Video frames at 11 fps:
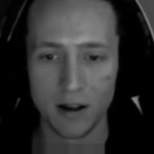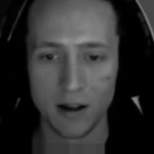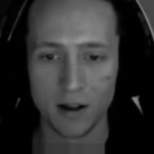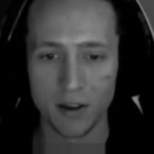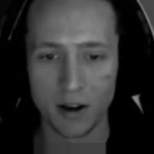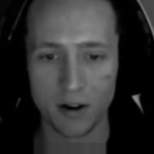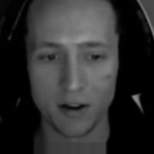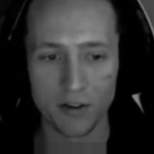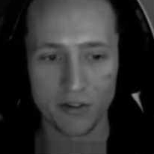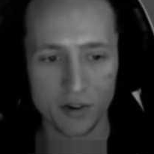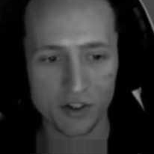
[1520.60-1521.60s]
Can
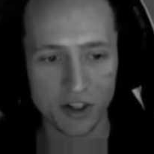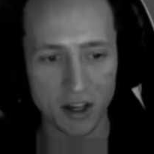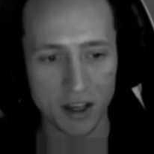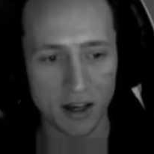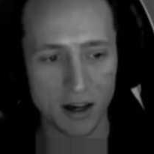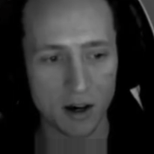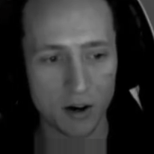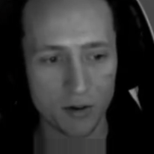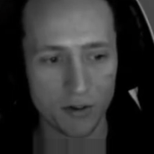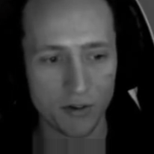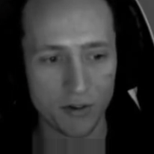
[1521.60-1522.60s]
also check out
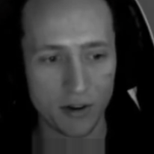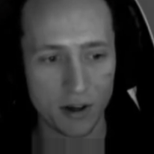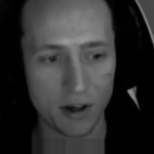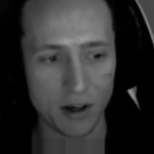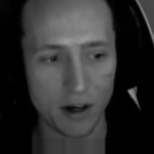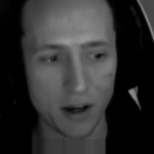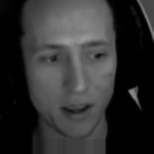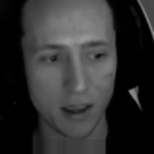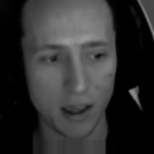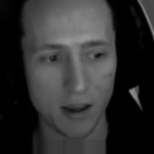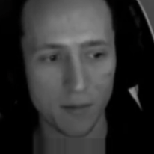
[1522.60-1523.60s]
a
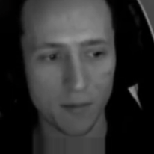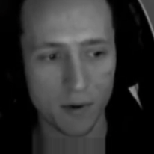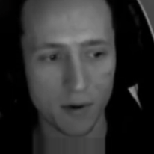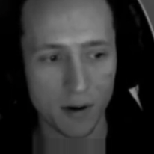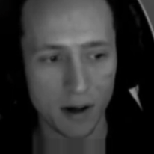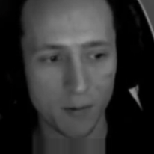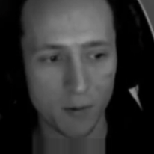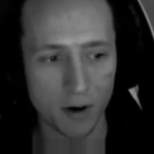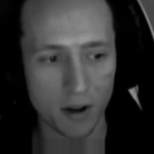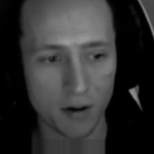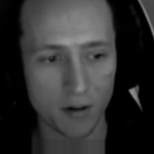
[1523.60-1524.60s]
game I'm
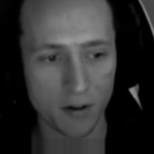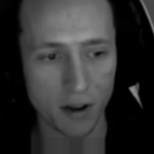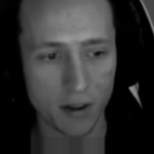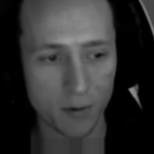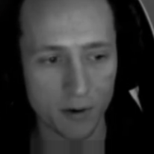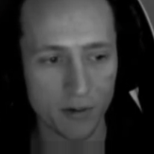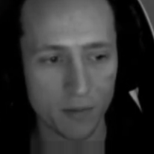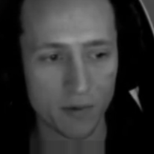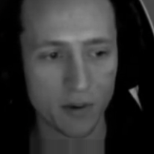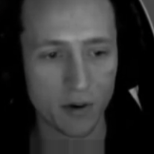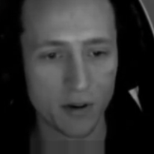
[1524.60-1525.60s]
working on together with some
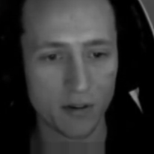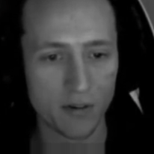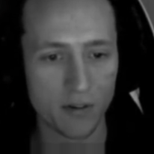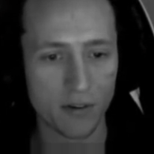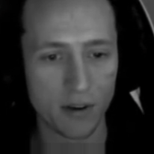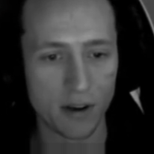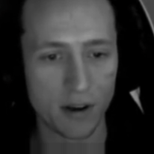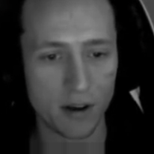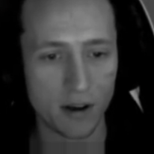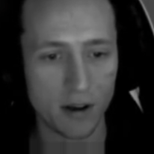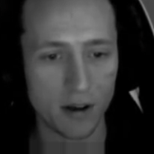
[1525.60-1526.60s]
students
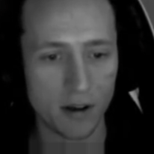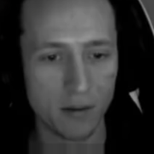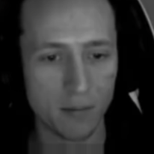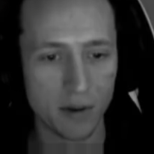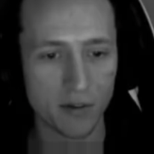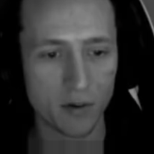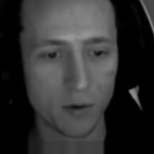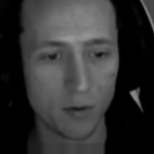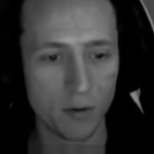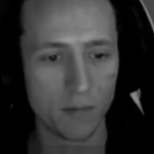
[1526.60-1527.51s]
in my school.